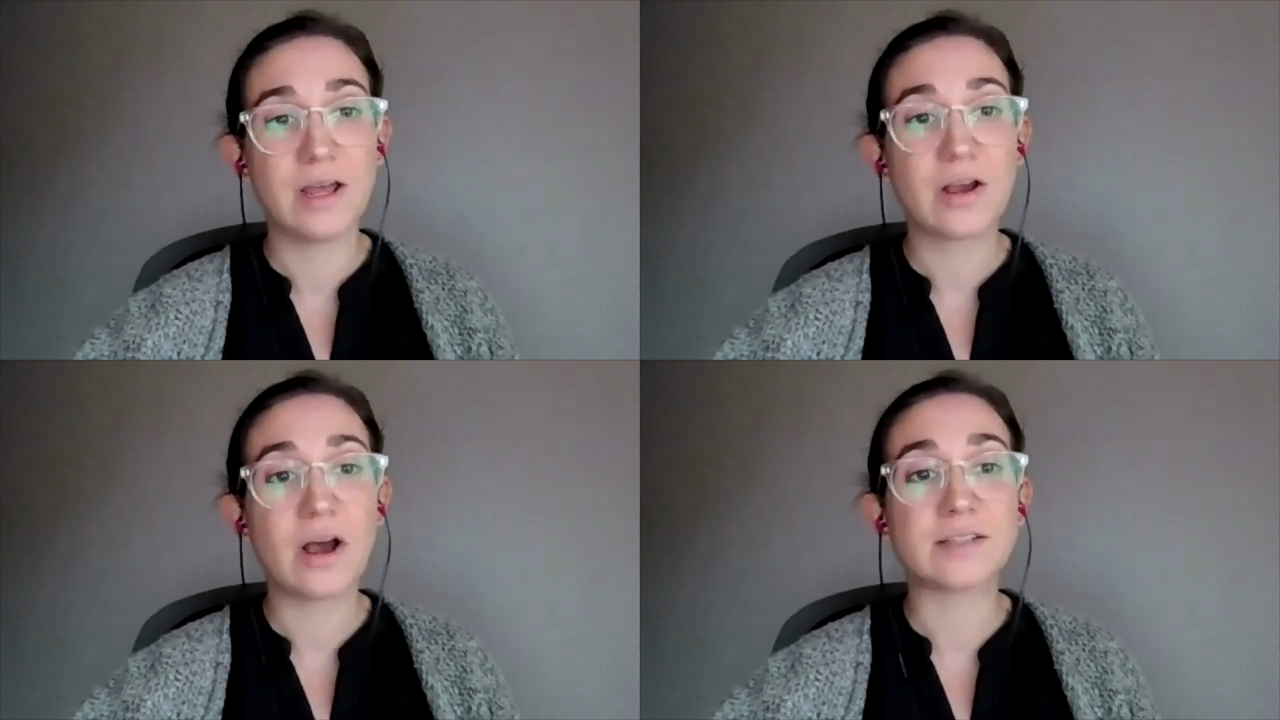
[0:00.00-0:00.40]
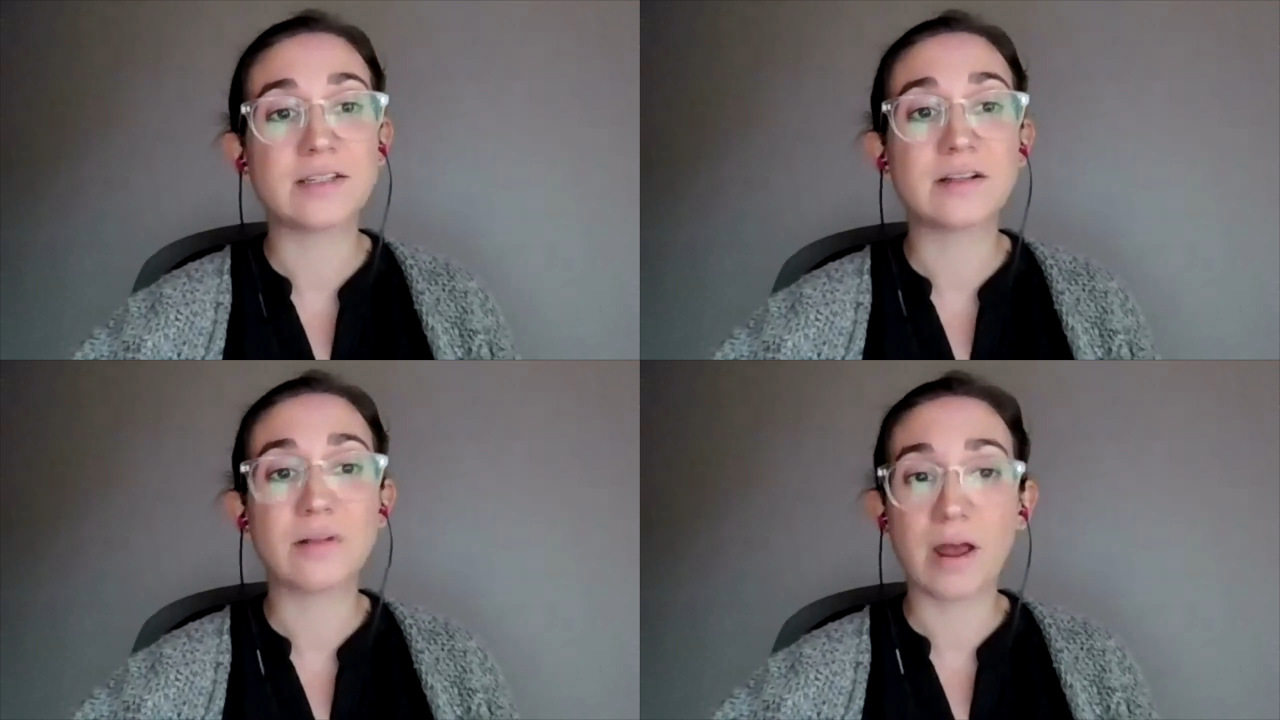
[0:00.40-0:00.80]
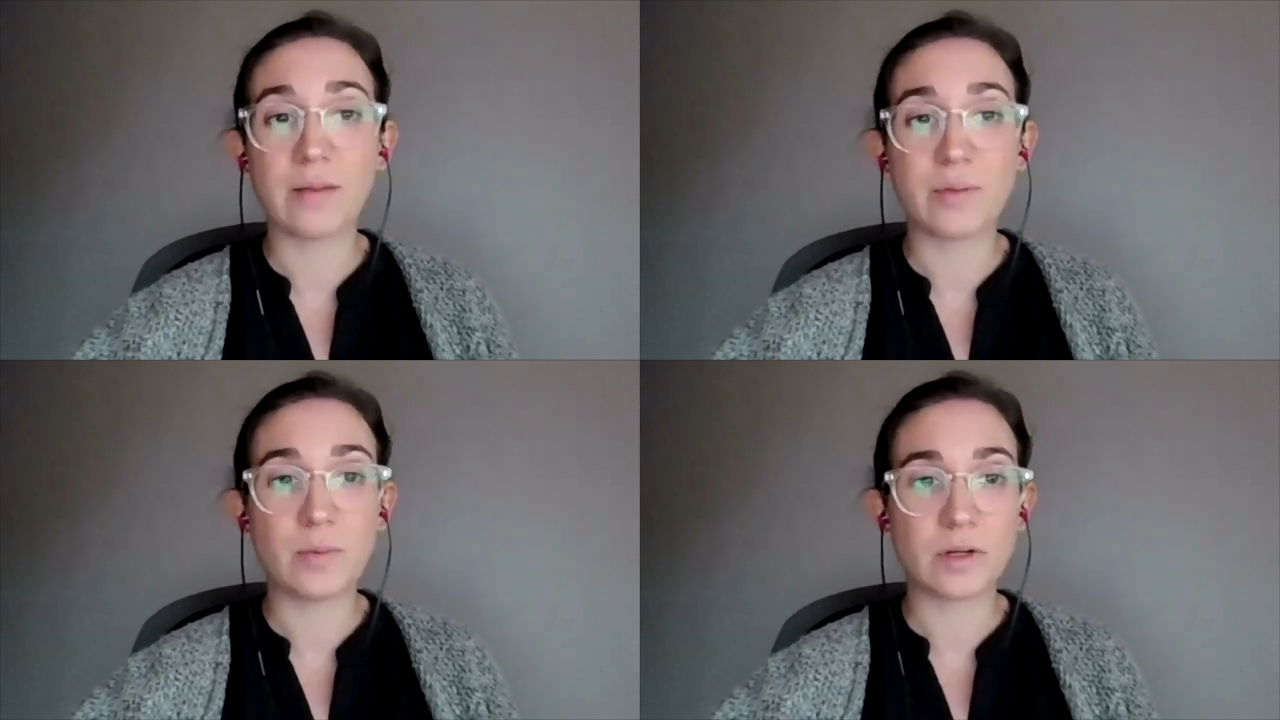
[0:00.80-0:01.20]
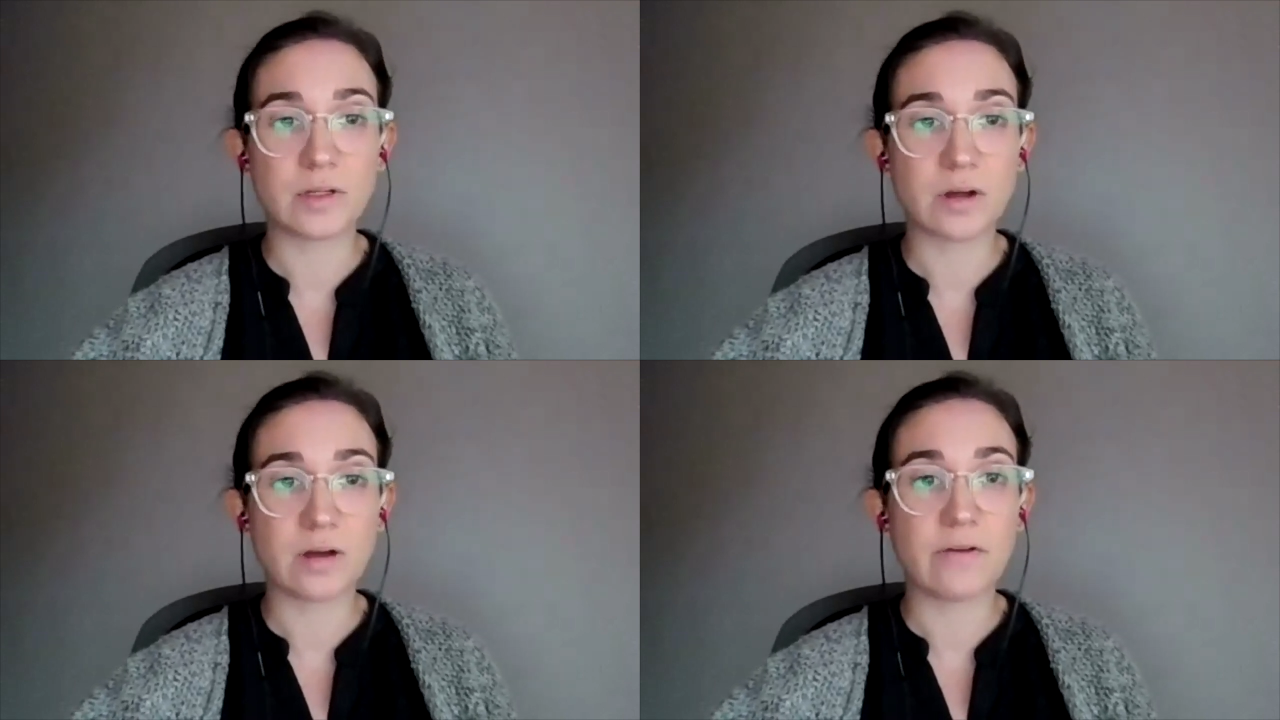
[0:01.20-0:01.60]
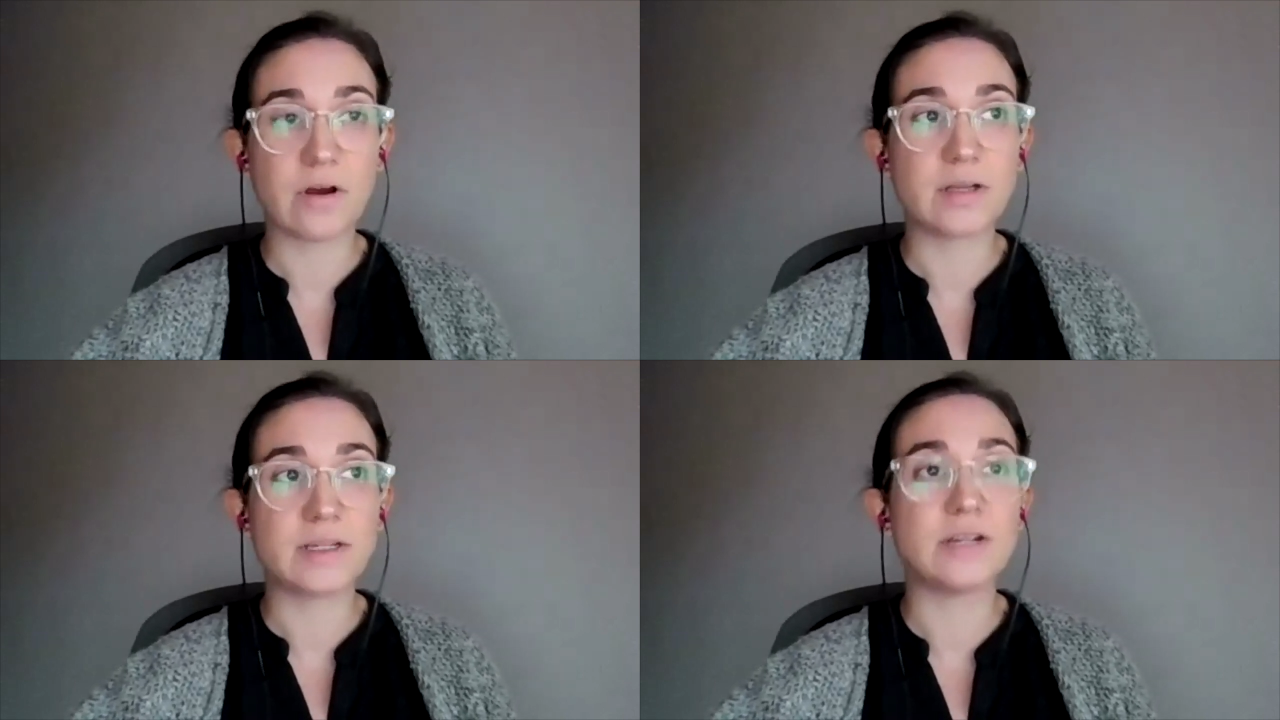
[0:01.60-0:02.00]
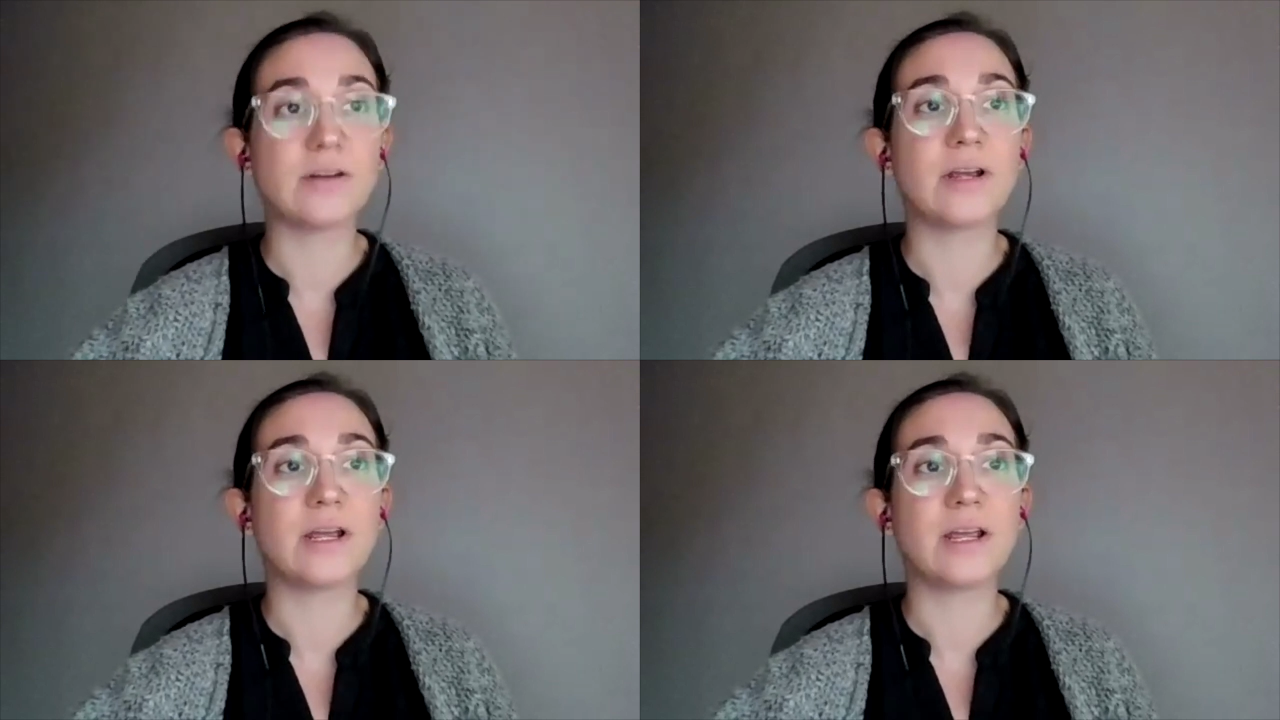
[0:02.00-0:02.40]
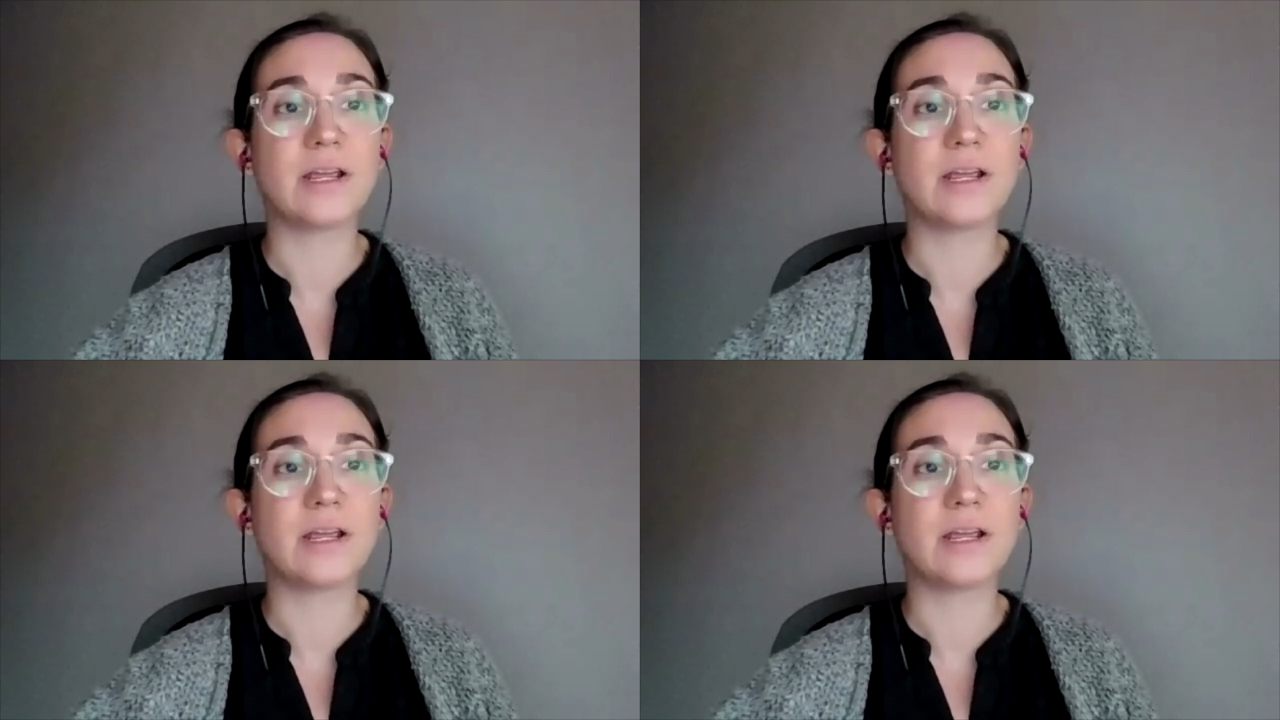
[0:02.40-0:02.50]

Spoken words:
causes a lot of people to start volunteering